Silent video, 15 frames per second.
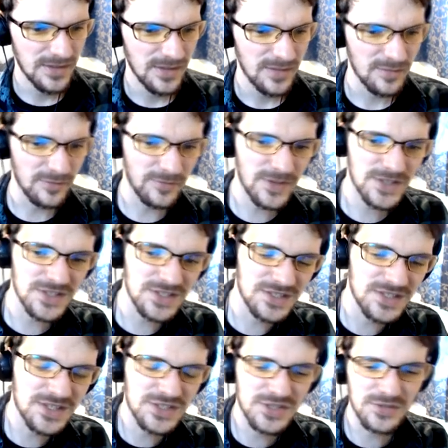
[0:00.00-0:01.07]
We're fixing
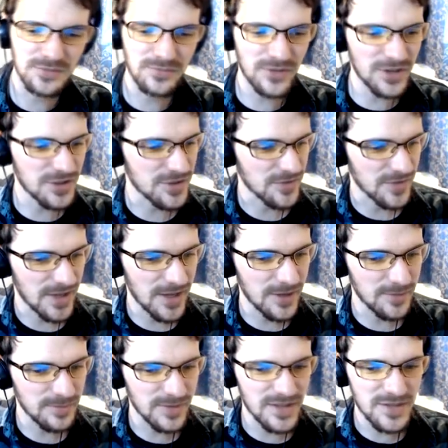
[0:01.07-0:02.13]
digital bridge now.
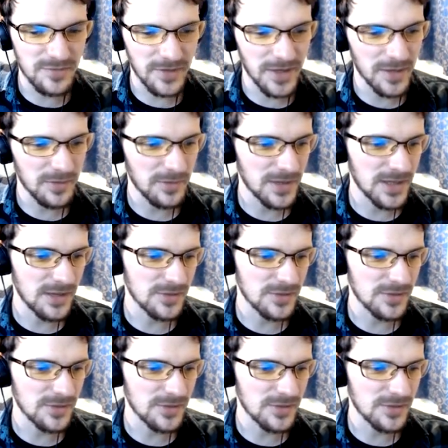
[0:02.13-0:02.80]
Please wait a while.